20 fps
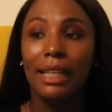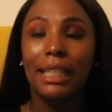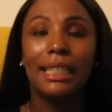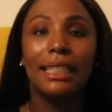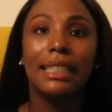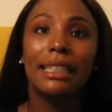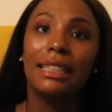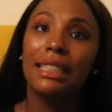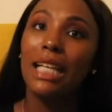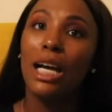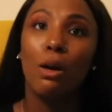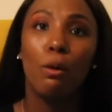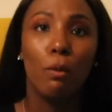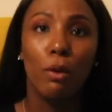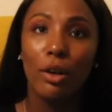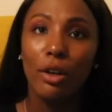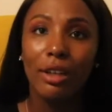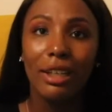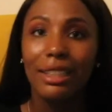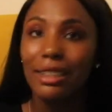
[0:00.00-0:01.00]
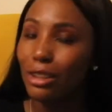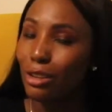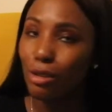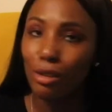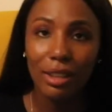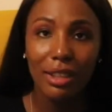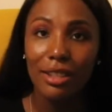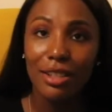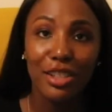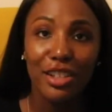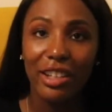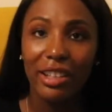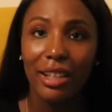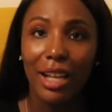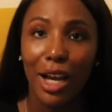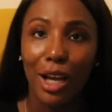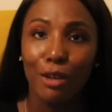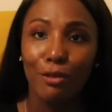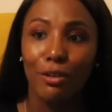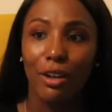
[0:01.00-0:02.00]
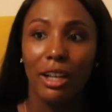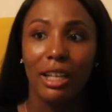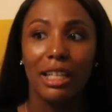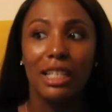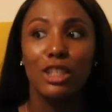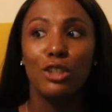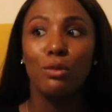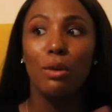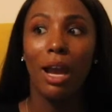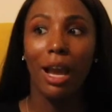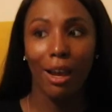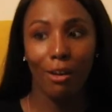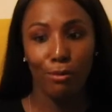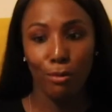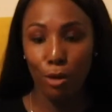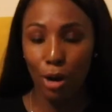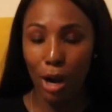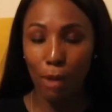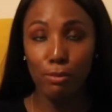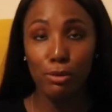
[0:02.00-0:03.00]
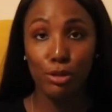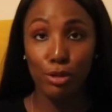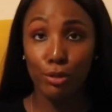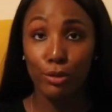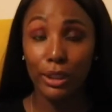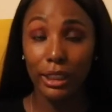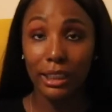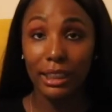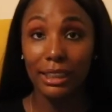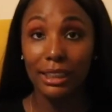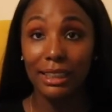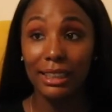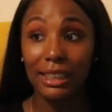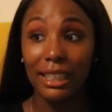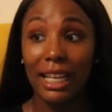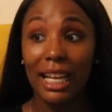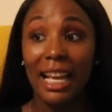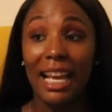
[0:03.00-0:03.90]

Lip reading: does not work, as long as they're alive, right? Because you have more opportunities.